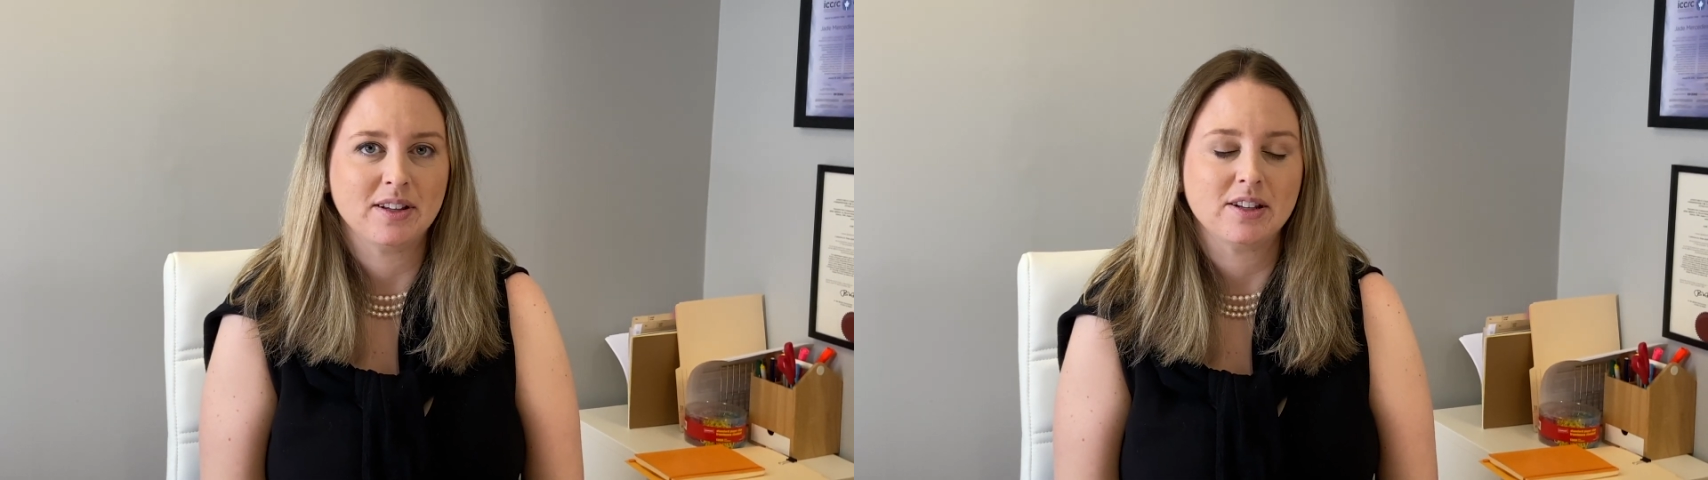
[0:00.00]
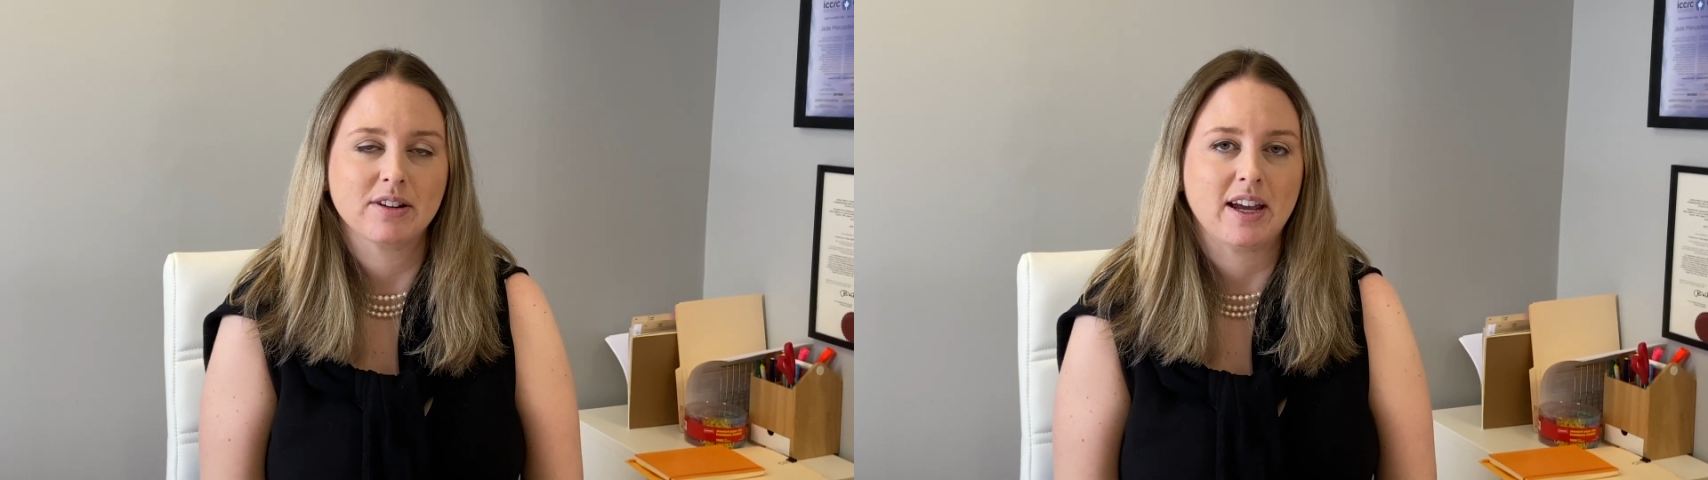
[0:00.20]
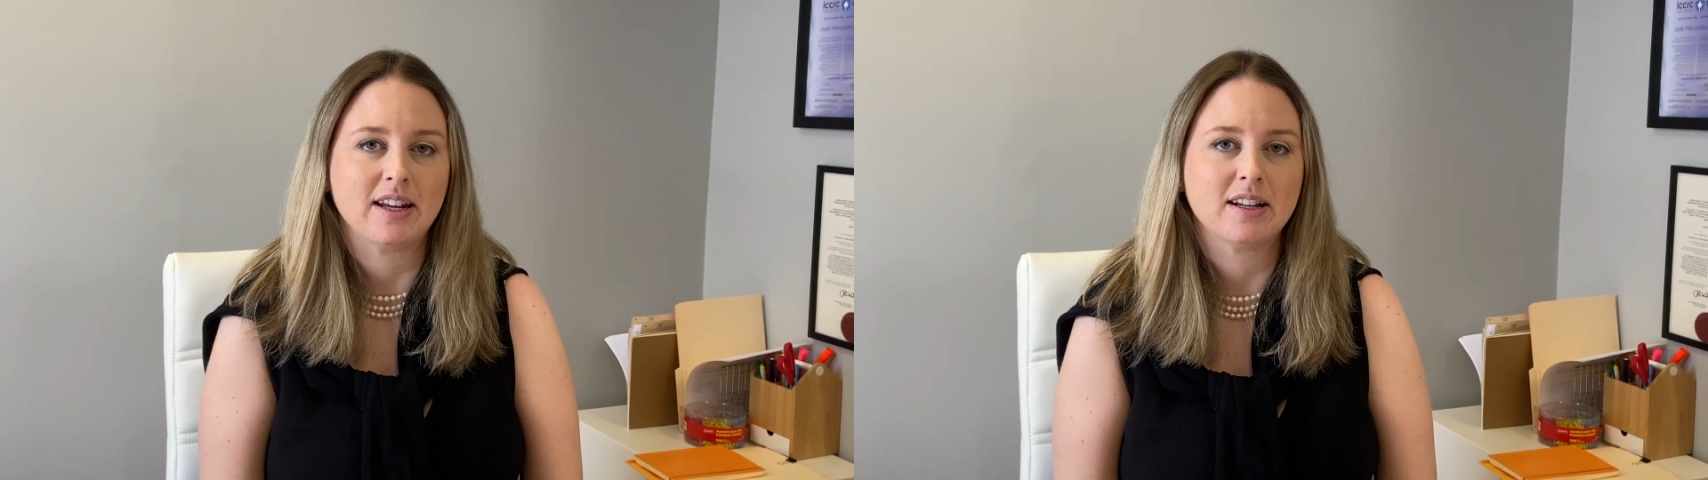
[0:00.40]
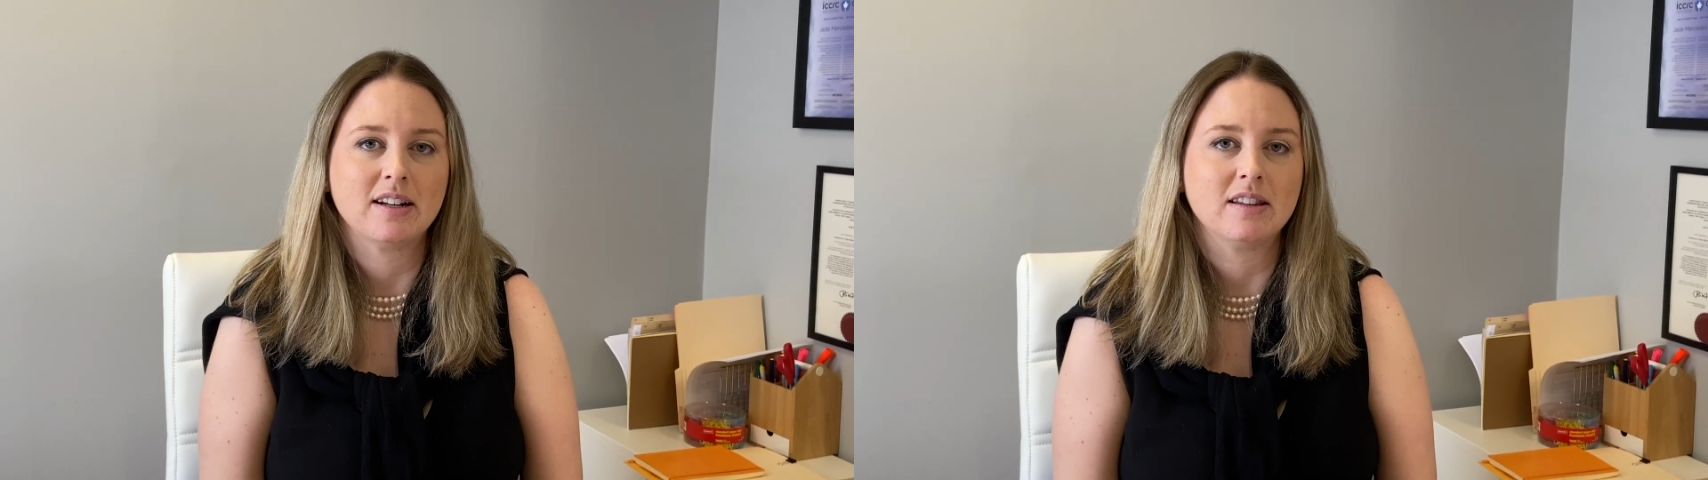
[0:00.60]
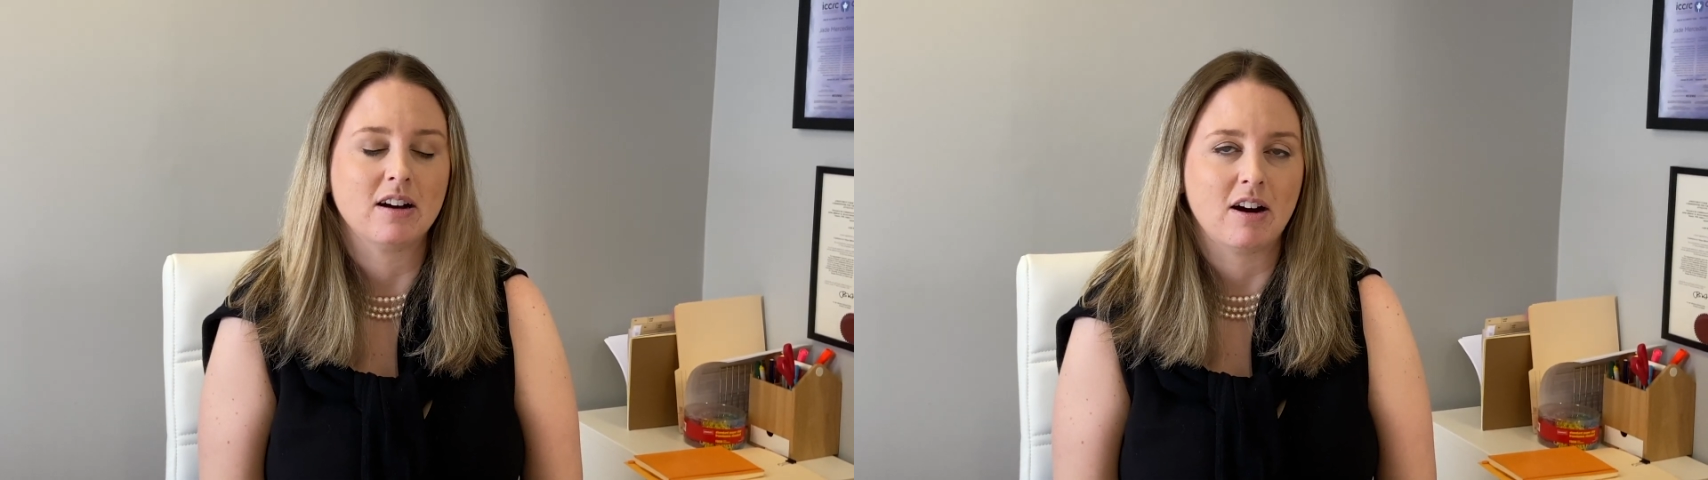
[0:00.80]
located
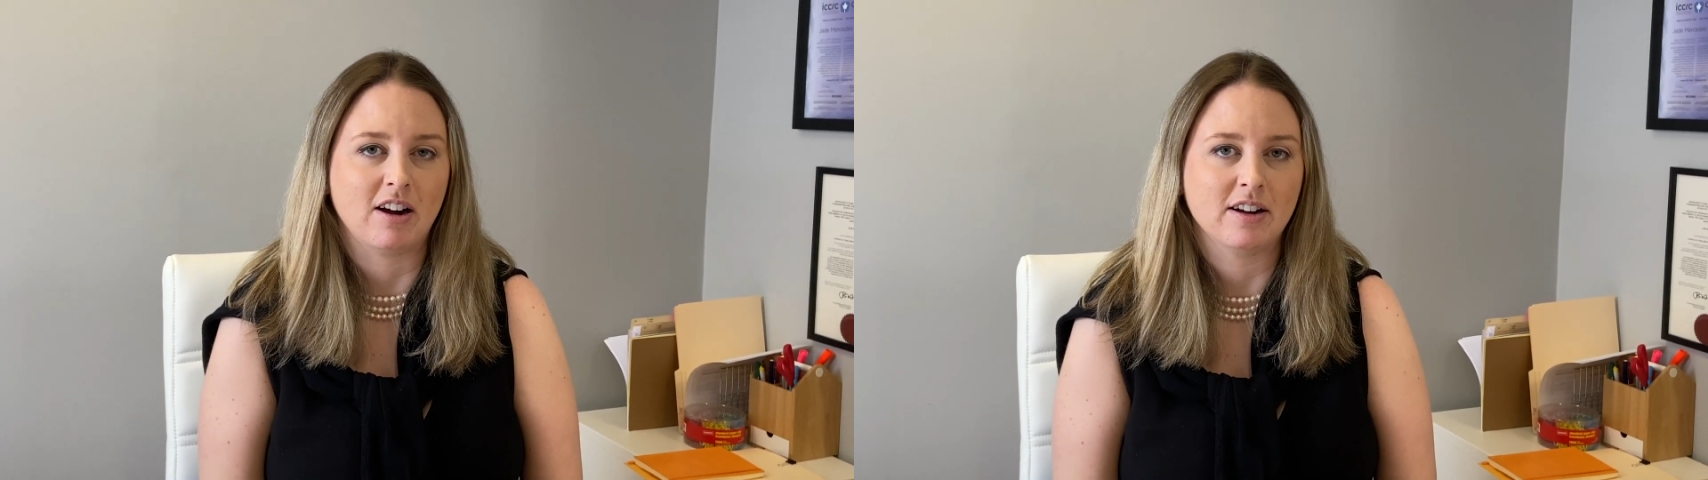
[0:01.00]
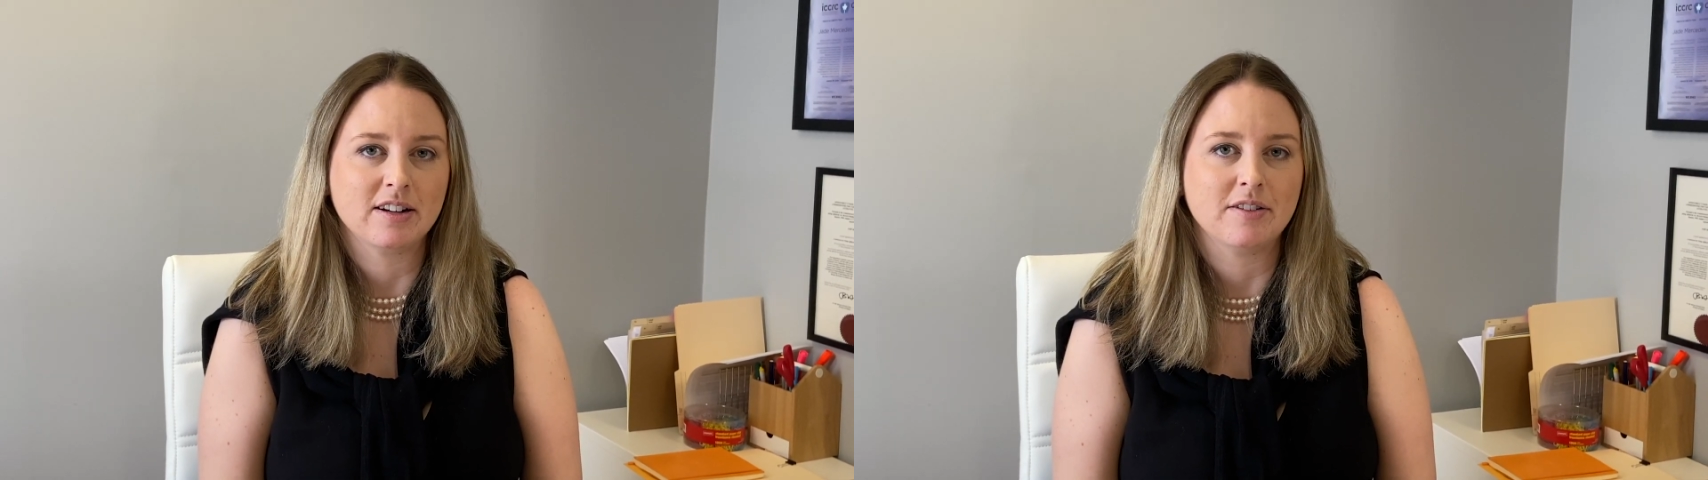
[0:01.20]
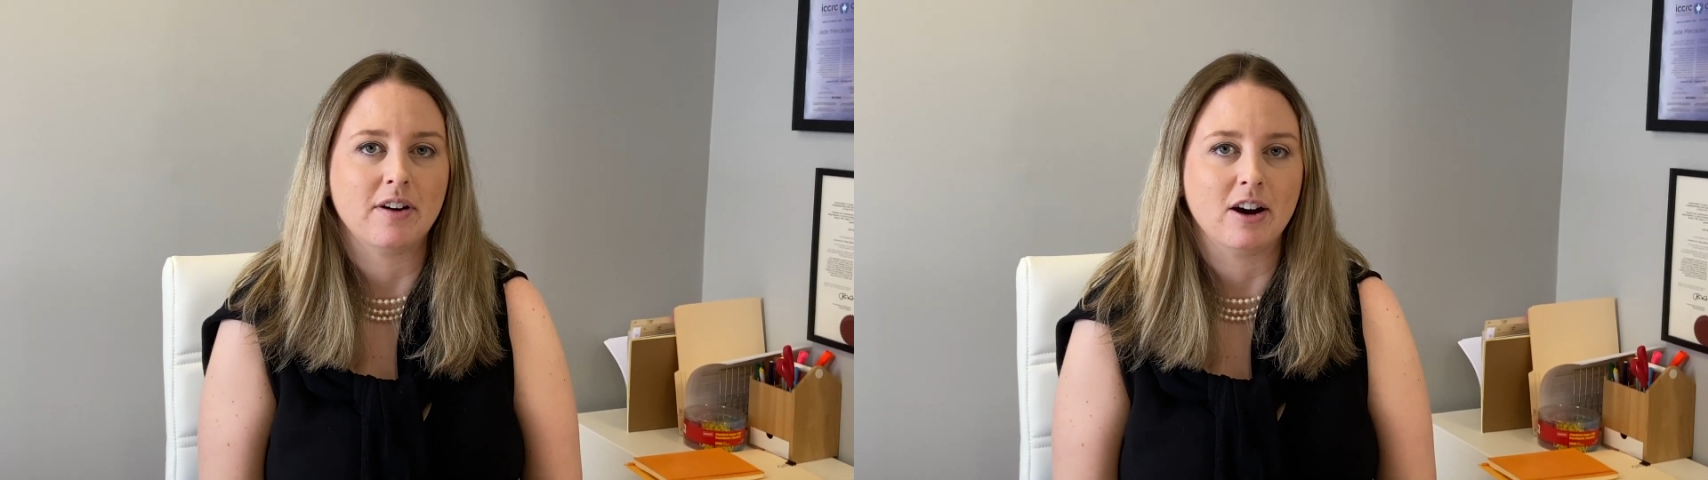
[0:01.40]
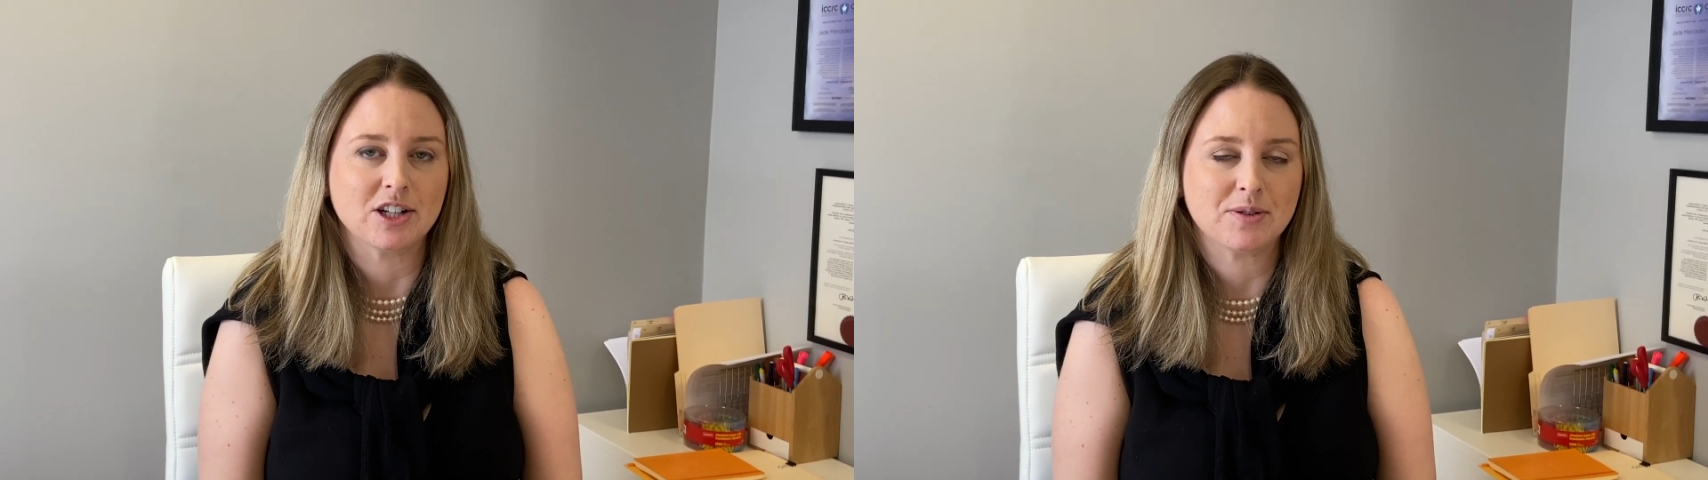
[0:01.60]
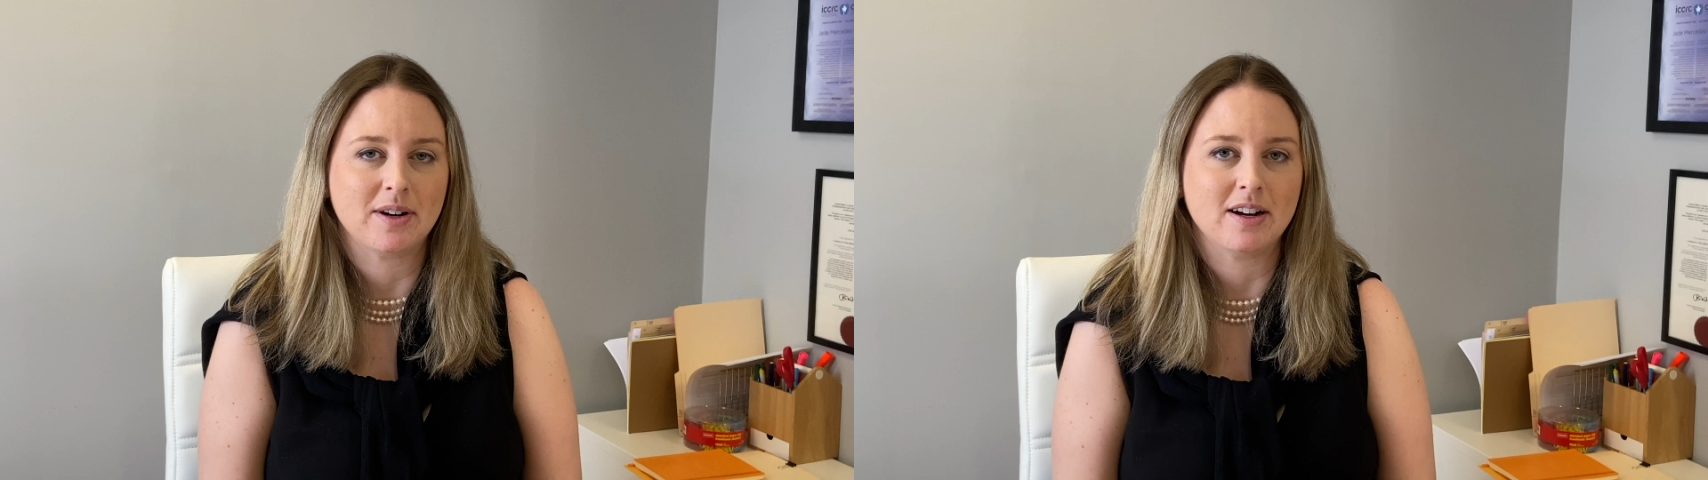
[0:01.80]
in the heart of
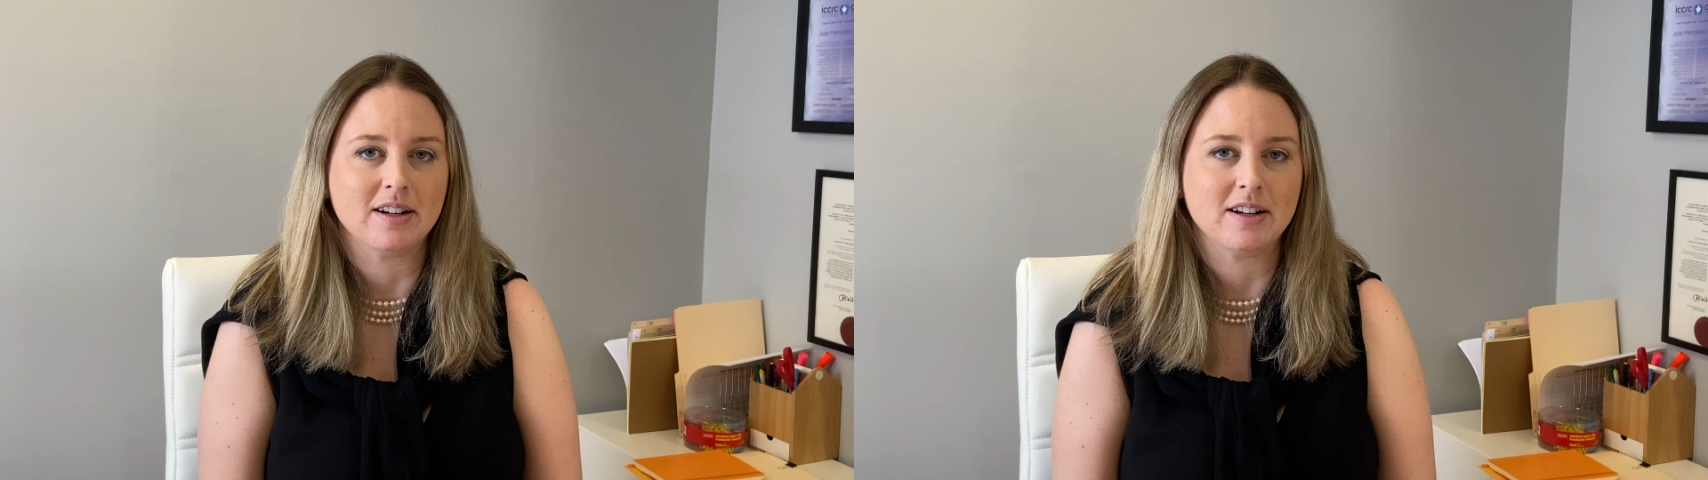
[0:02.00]
Oshawa,